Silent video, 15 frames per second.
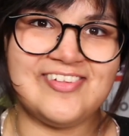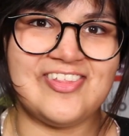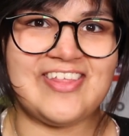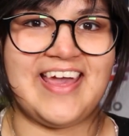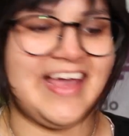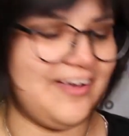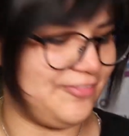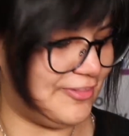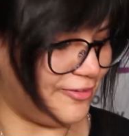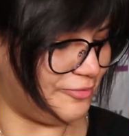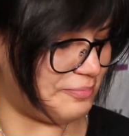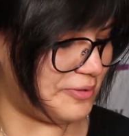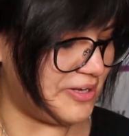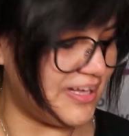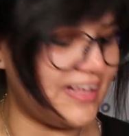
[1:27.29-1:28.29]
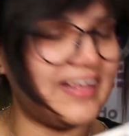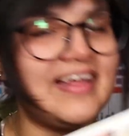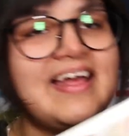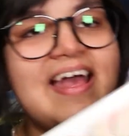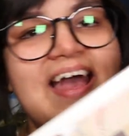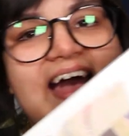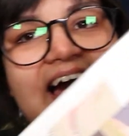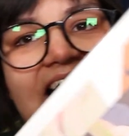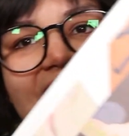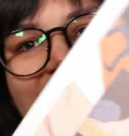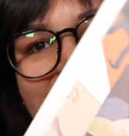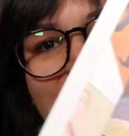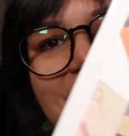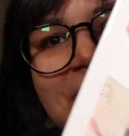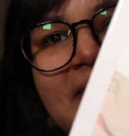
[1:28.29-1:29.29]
to check out this book after